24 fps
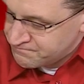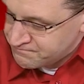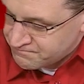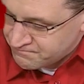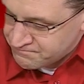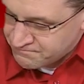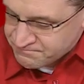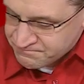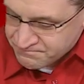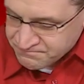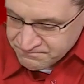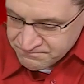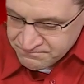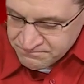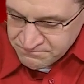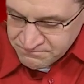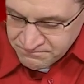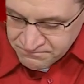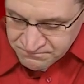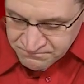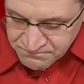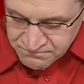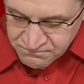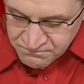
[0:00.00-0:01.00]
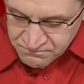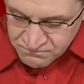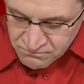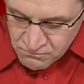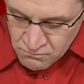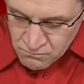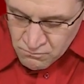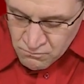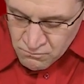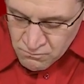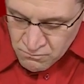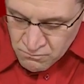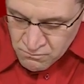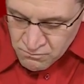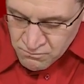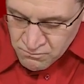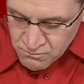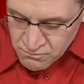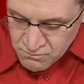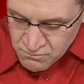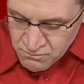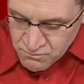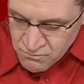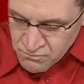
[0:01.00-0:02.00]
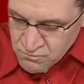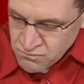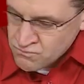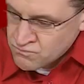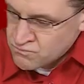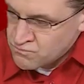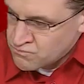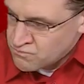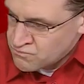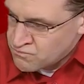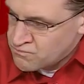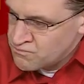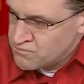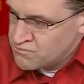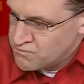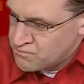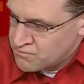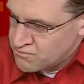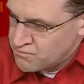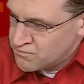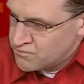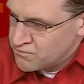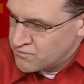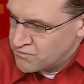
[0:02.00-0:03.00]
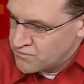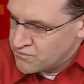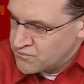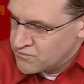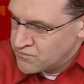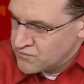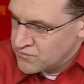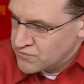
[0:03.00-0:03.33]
This person isn't speaking.